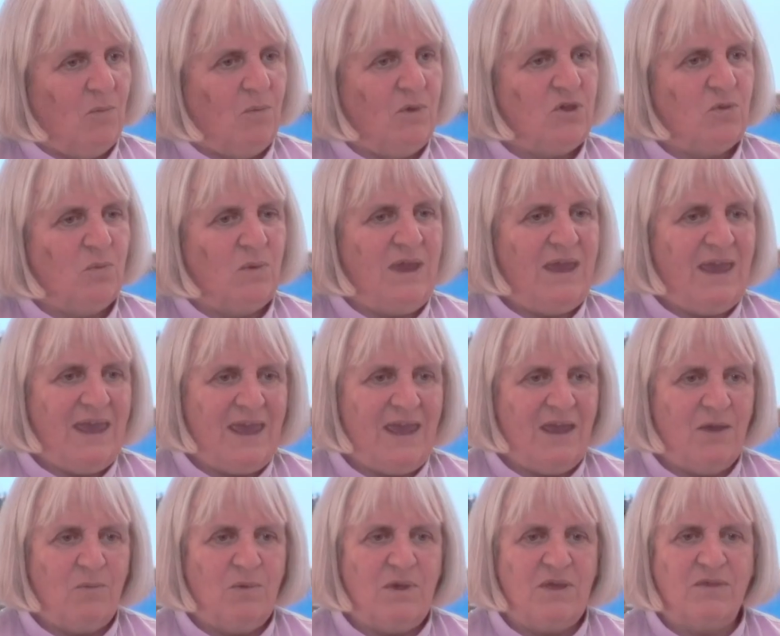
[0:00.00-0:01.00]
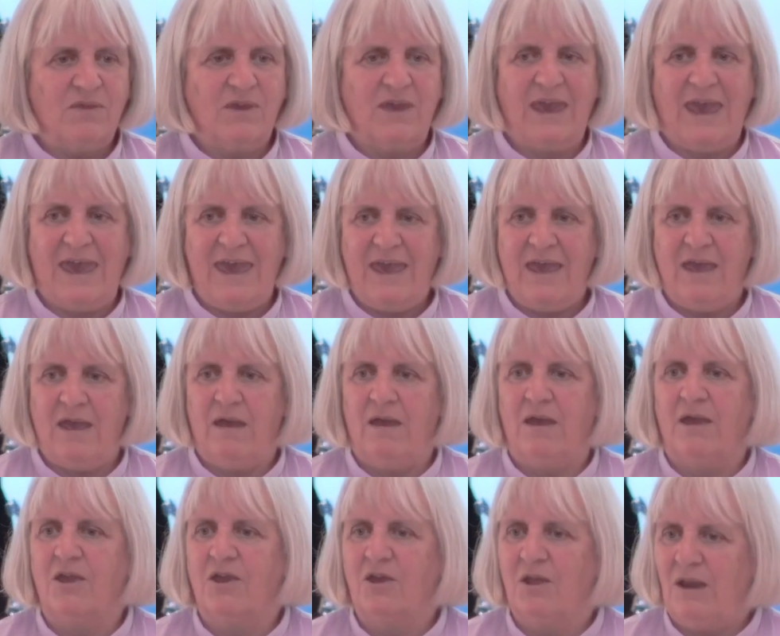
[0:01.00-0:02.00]
which we hear with care
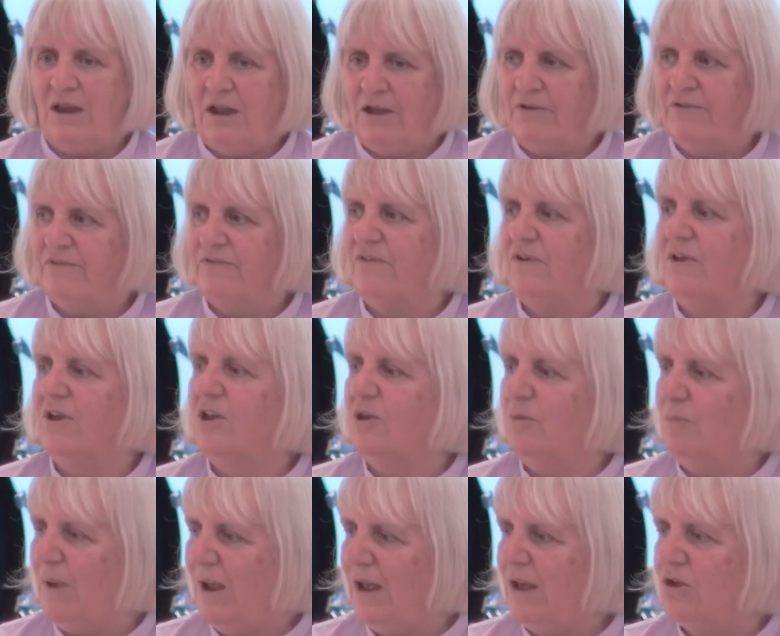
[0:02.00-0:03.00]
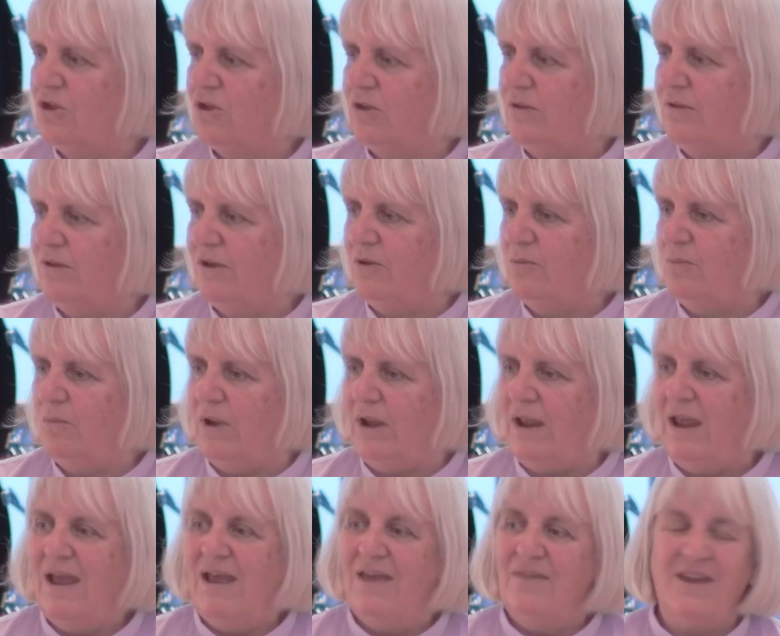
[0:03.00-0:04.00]
and love and compassion, don't we?
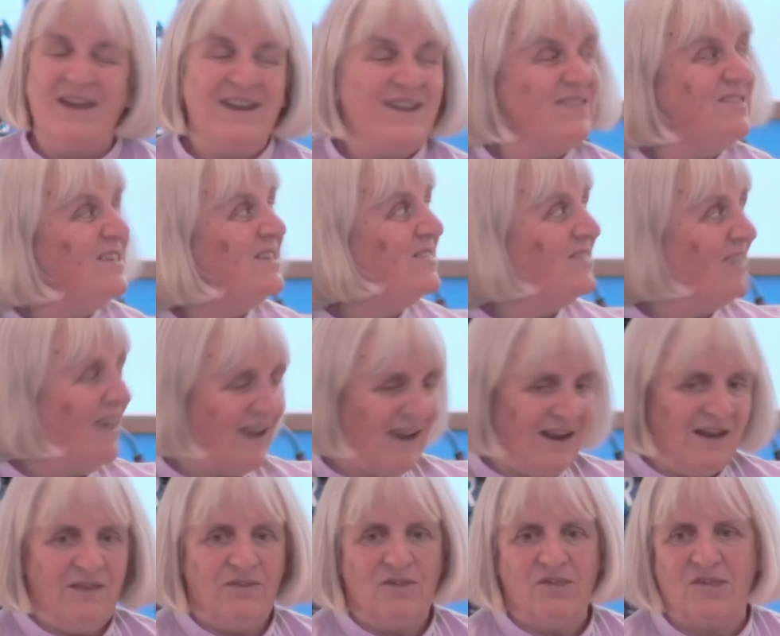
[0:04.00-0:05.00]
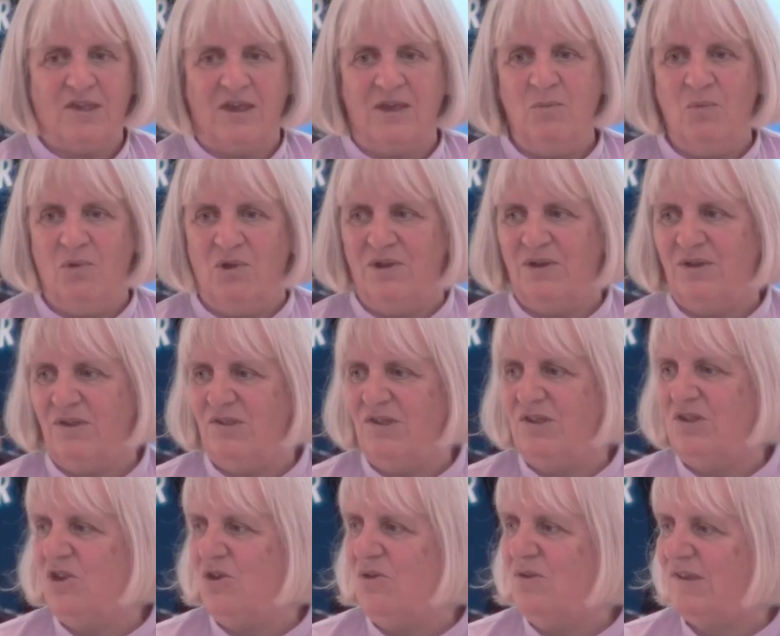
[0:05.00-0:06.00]
That is exactly the same word as
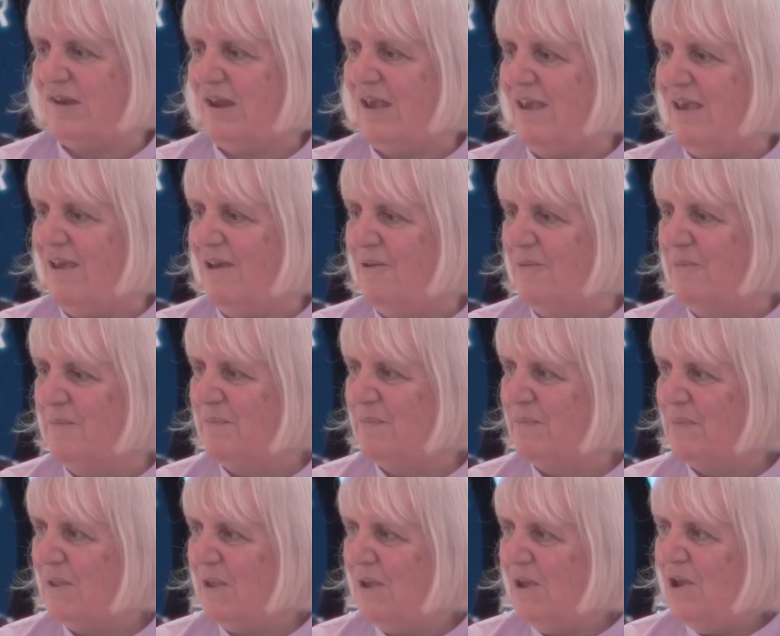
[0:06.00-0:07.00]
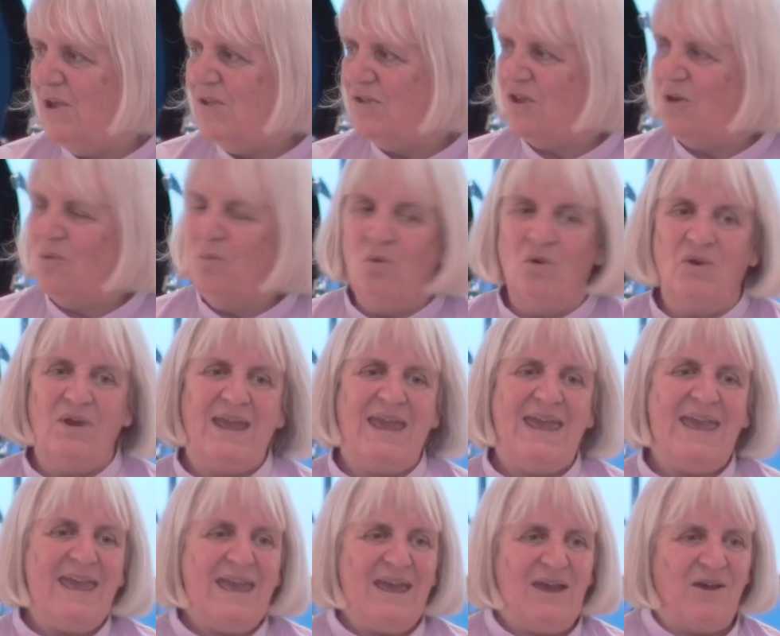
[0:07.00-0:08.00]
is used here. So what
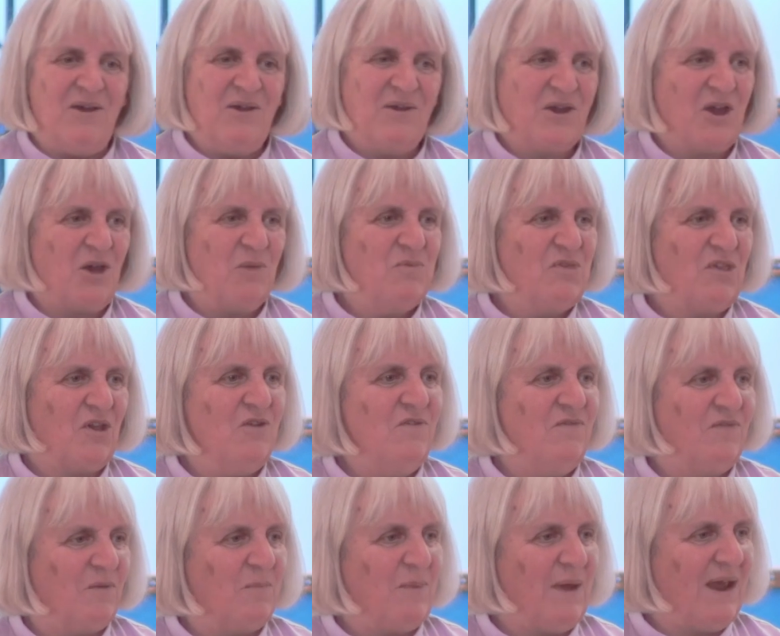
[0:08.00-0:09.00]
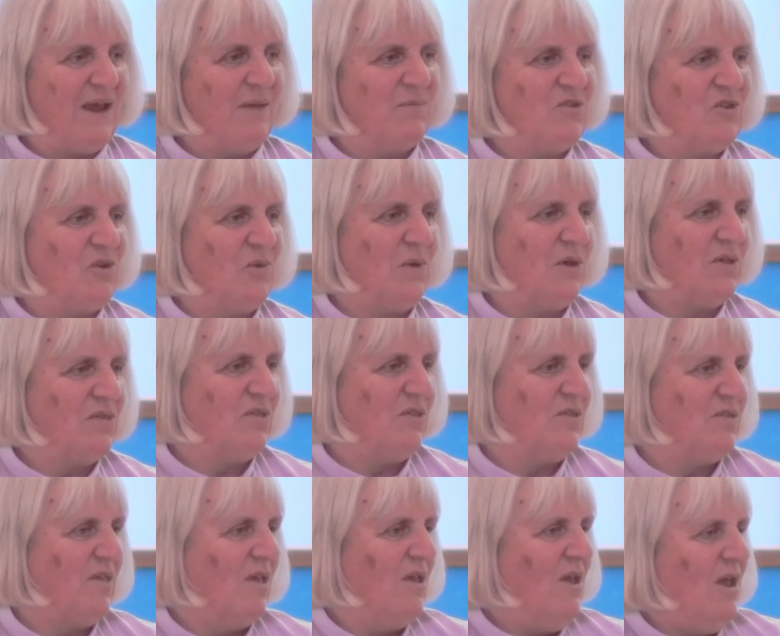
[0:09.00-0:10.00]
here comes over perhaps to us
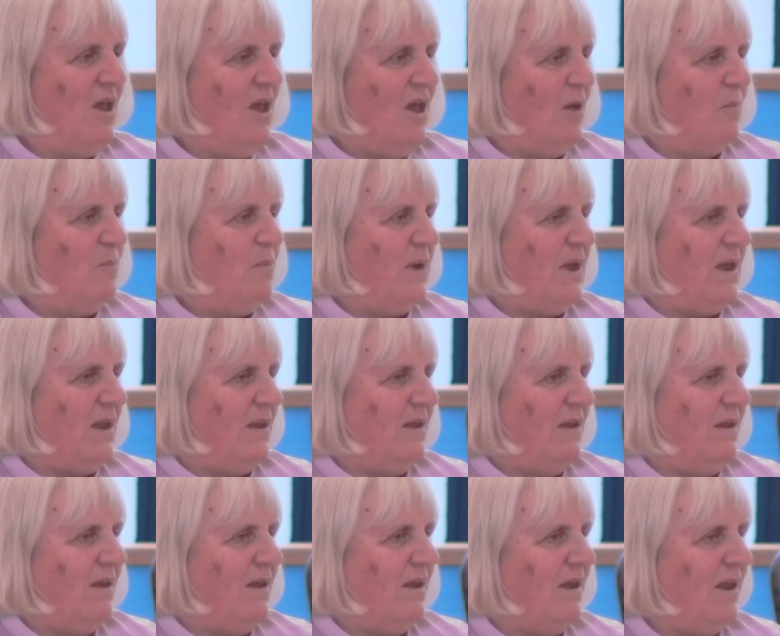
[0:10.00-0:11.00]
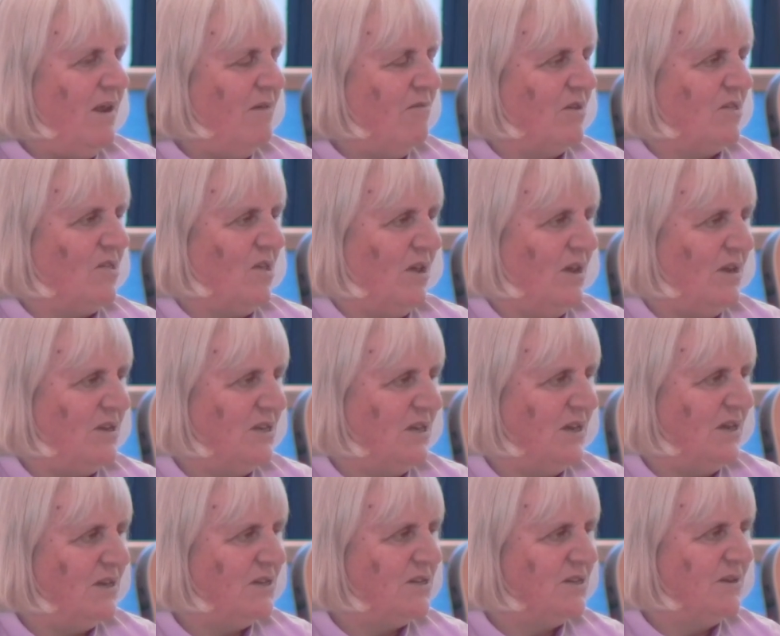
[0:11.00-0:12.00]
as a bit
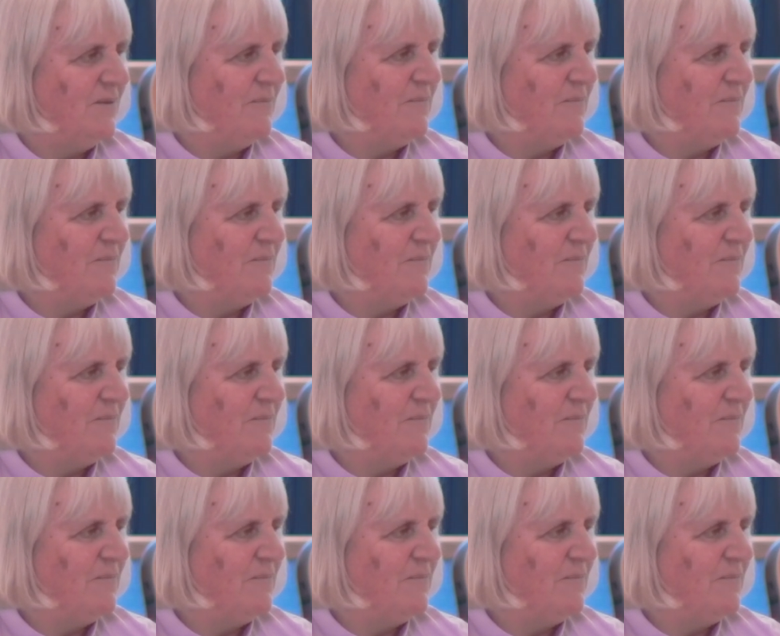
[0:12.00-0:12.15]
irritated,